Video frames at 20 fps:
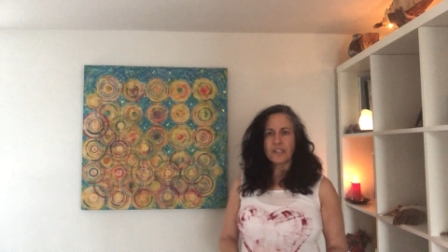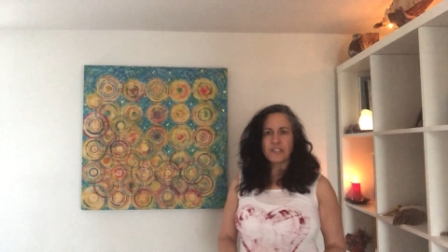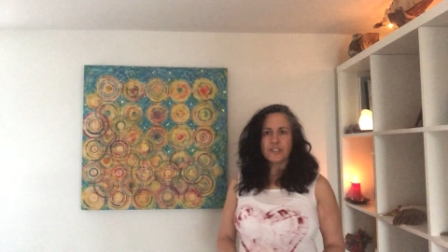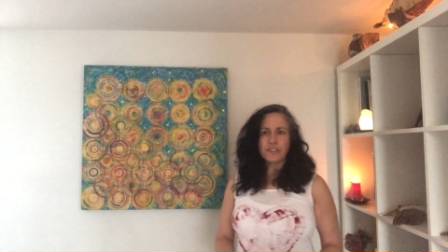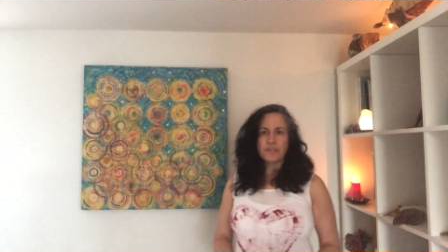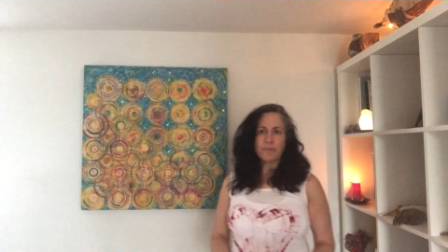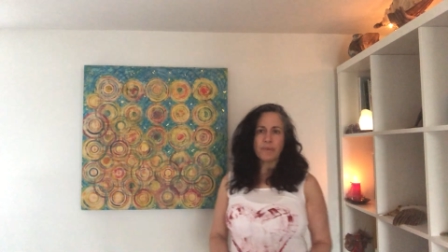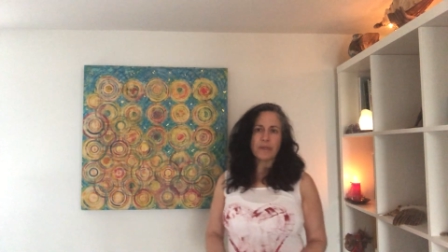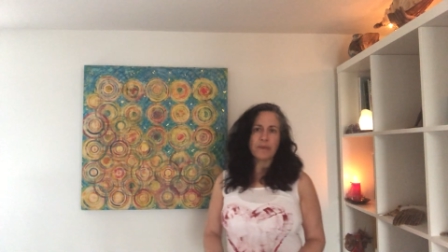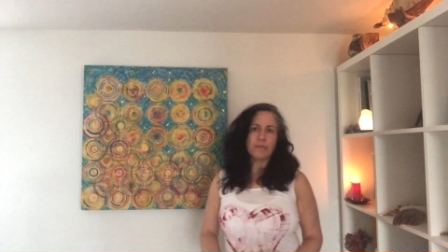
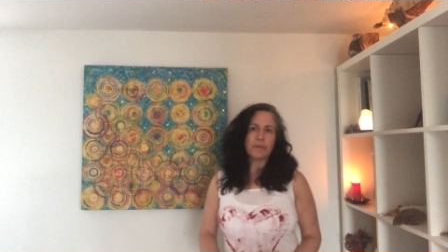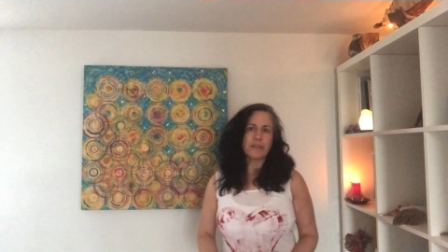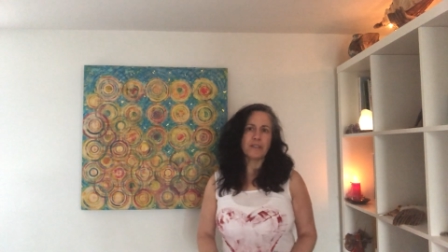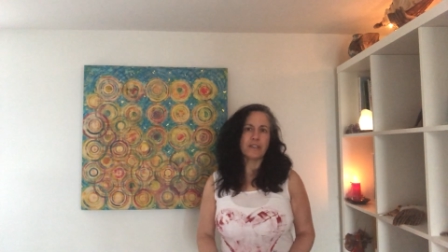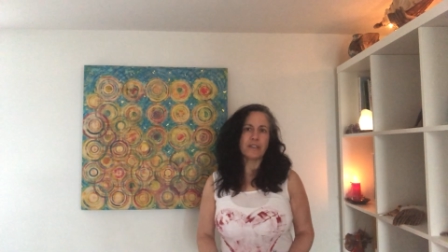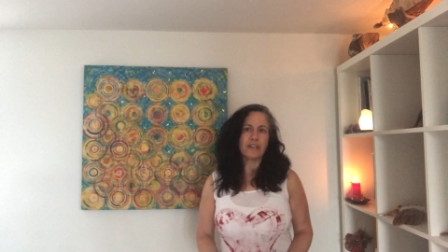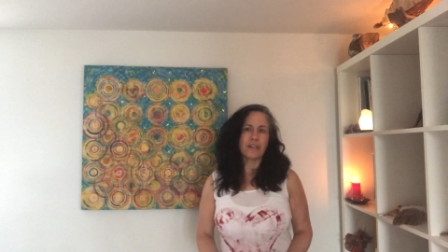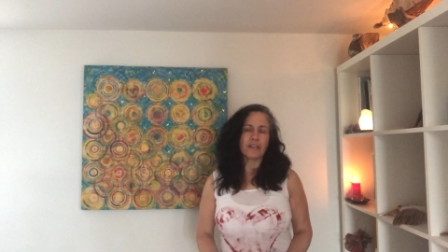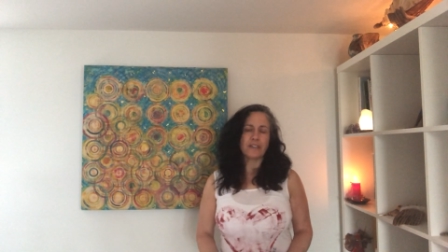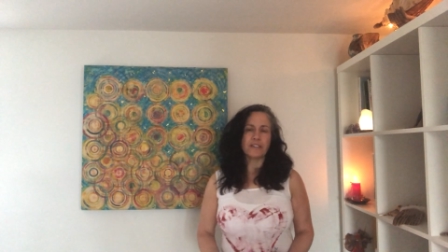to
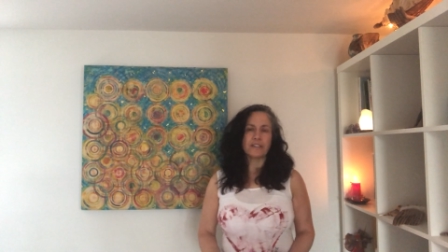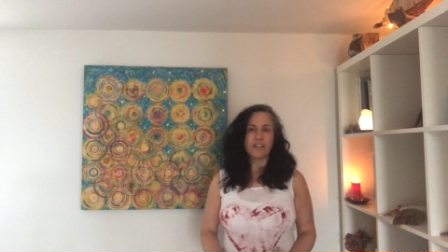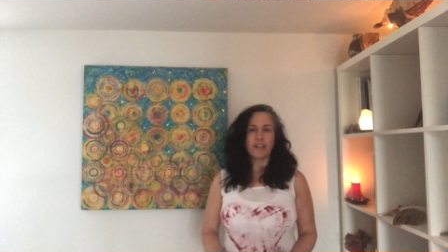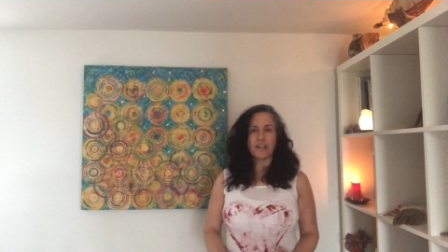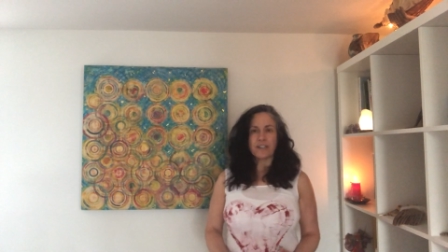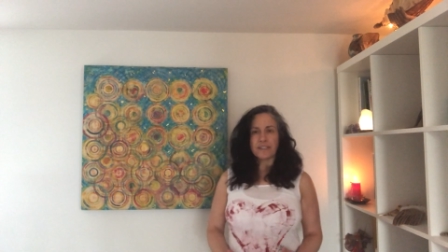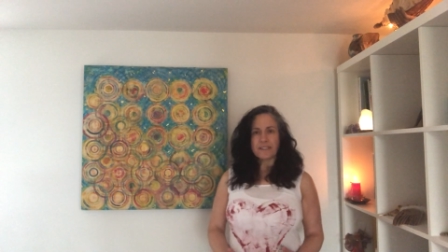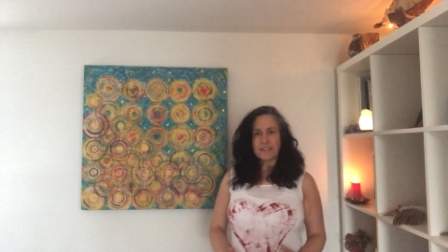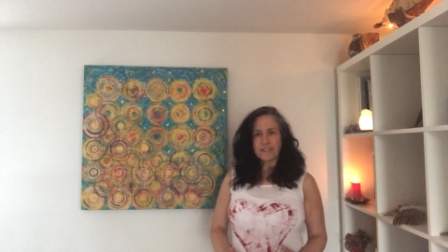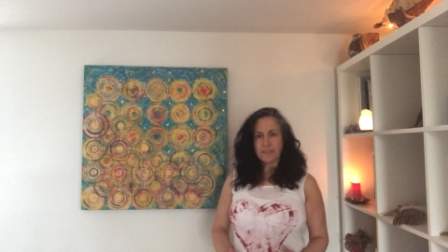maybe
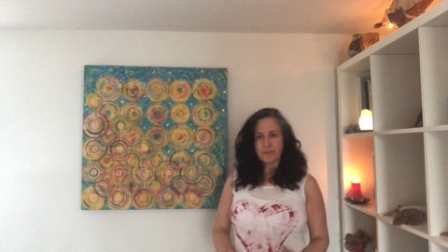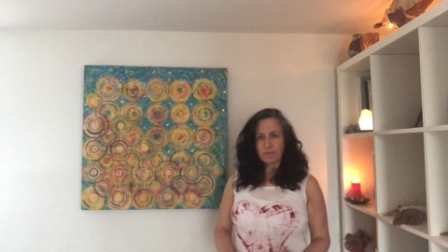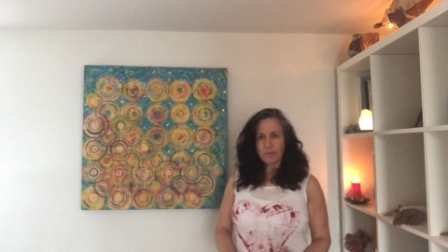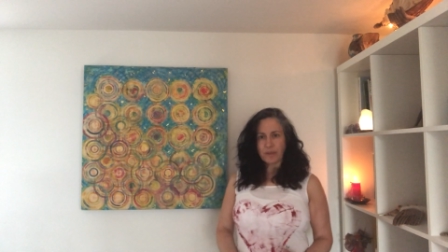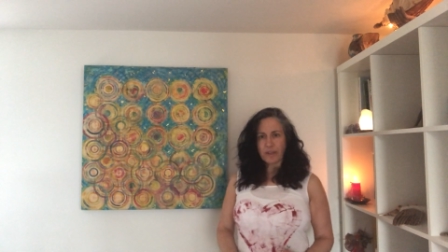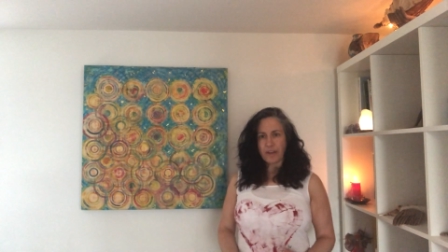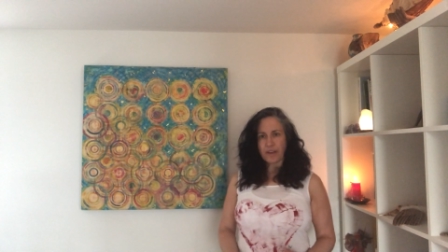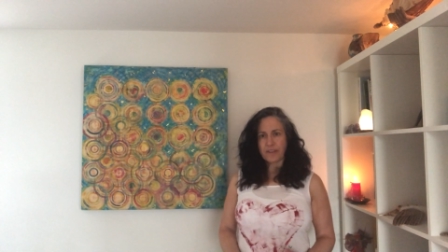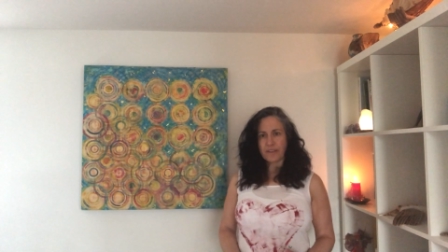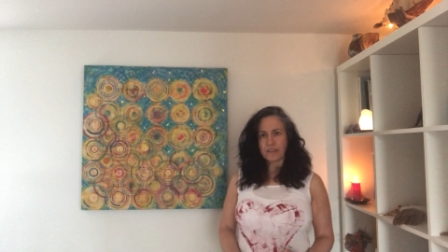not sit
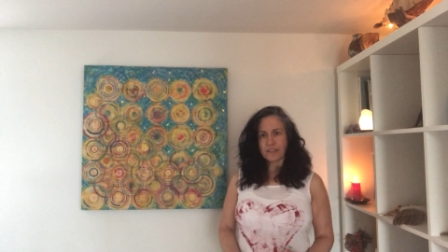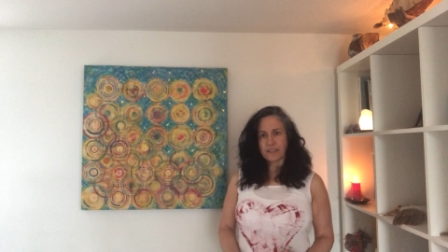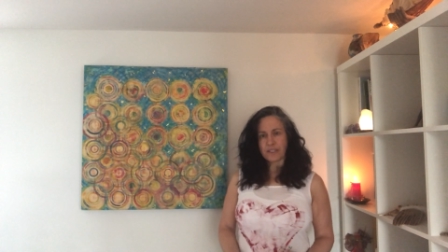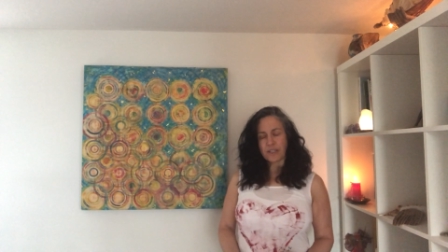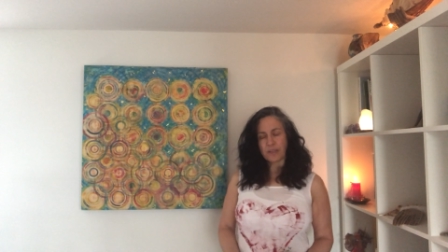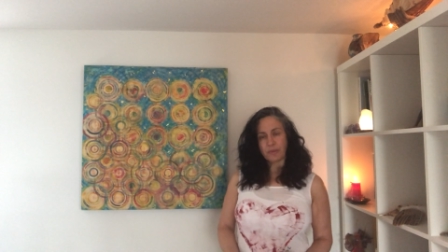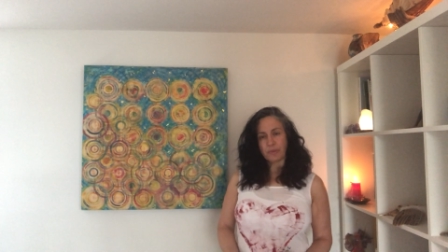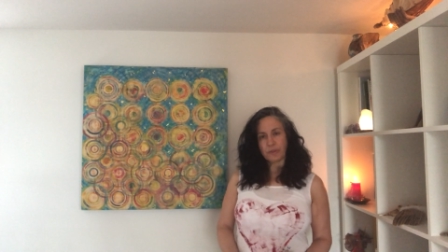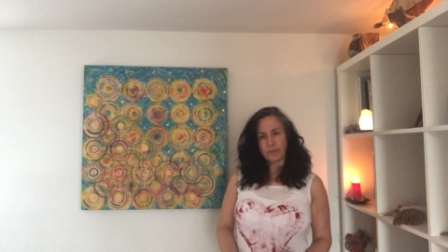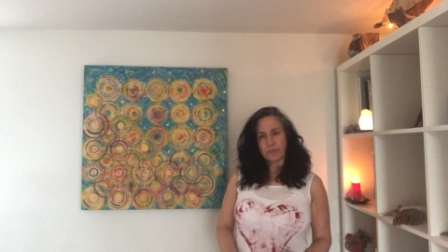behind the
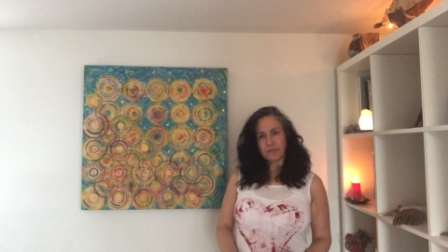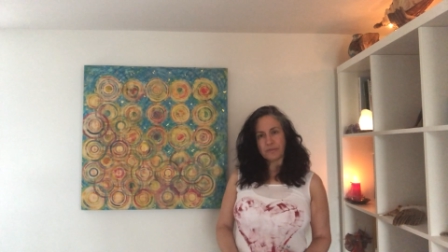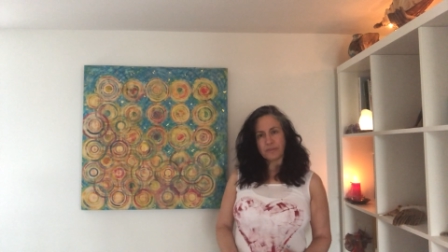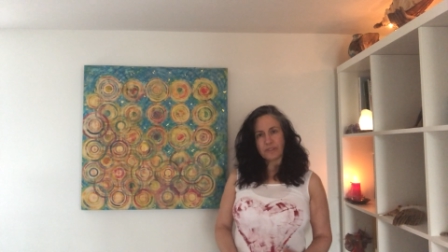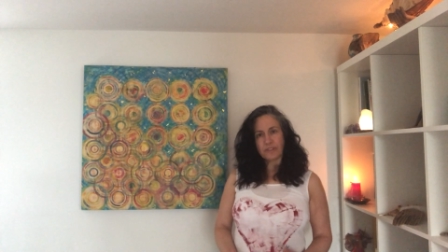table